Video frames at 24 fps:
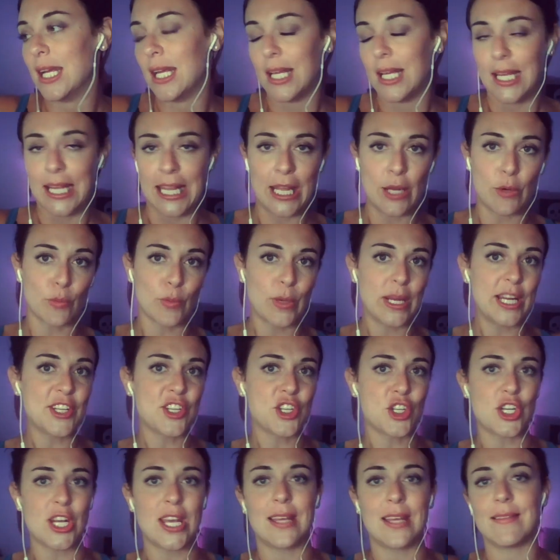It
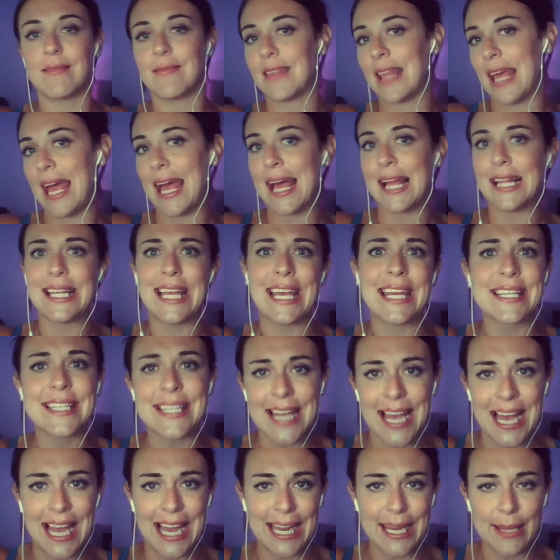reached the LA
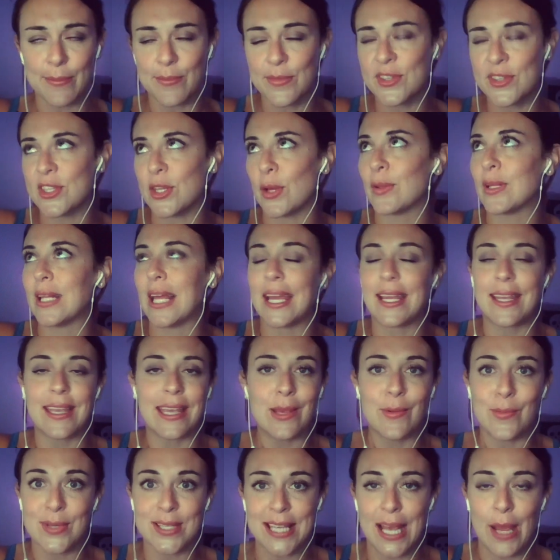Times, so like
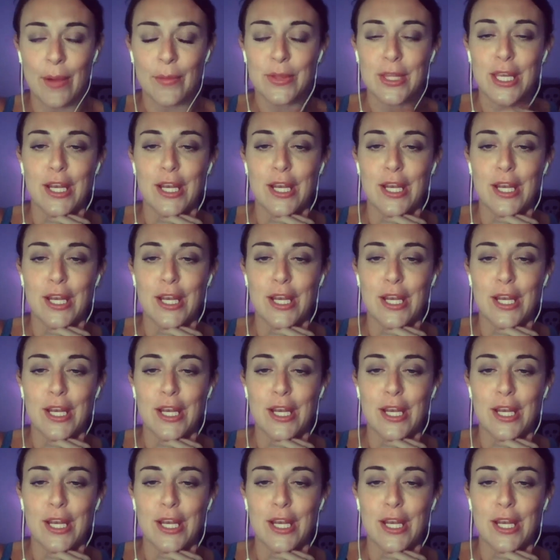it was out there.